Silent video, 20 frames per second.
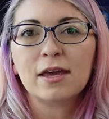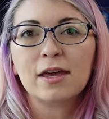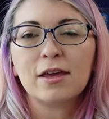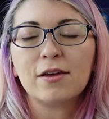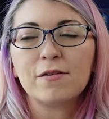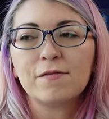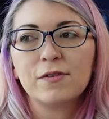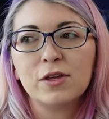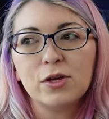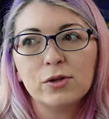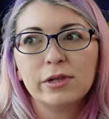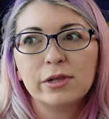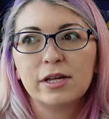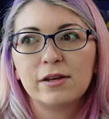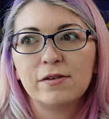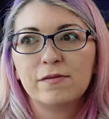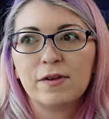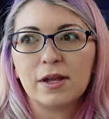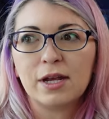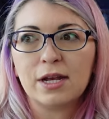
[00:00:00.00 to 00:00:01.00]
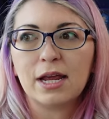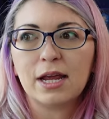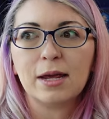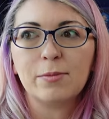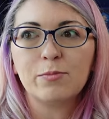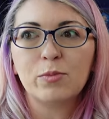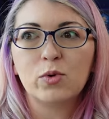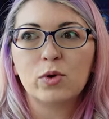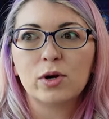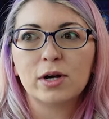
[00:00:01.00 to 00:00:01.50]
If you live in a
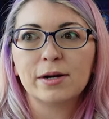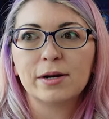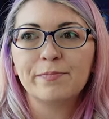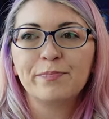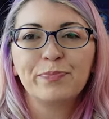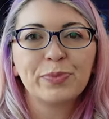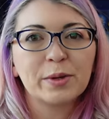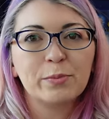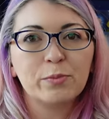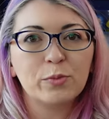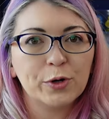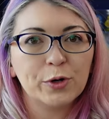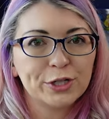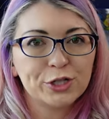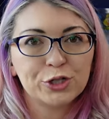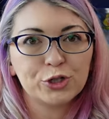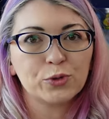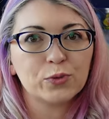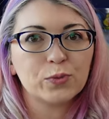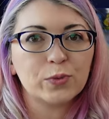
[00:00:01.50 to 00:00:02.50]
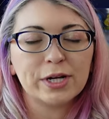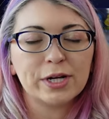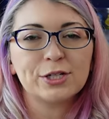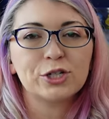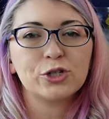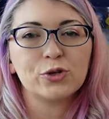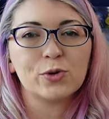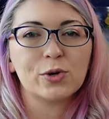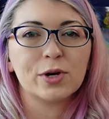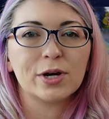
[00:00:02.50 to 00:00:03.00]
more moisture
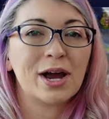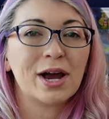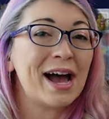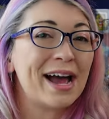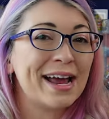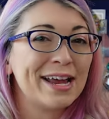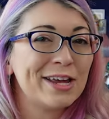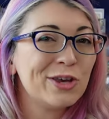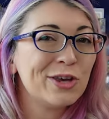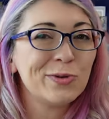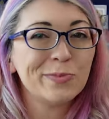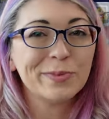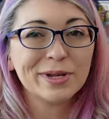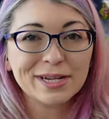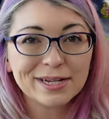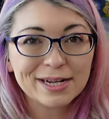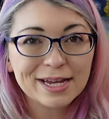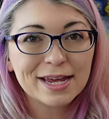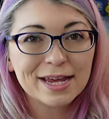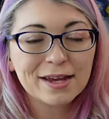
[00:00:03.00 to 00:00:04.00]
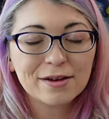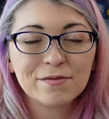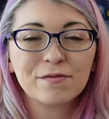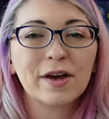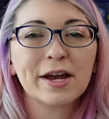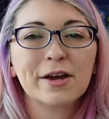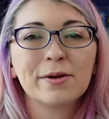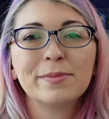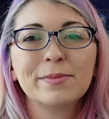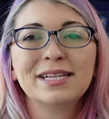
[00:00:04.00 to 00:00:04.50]
rich or high humidity
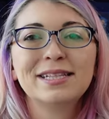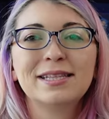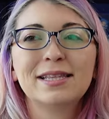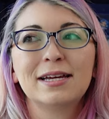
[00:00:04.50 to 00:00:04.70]
environment,